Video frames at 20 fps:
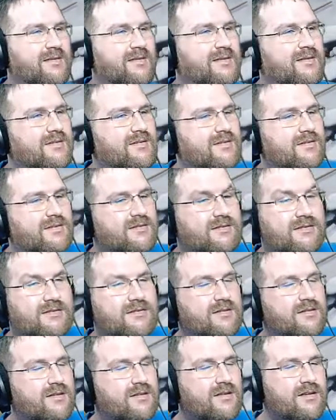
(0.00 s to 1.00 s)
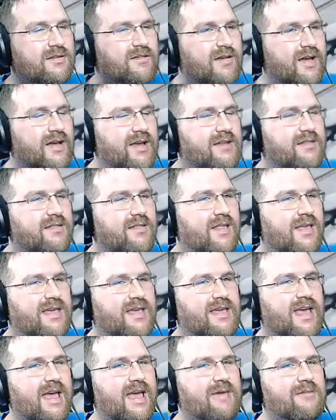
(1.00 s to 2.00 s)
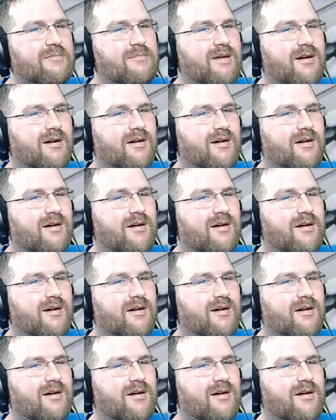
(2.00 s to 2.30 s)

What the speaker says: If I get to the late game,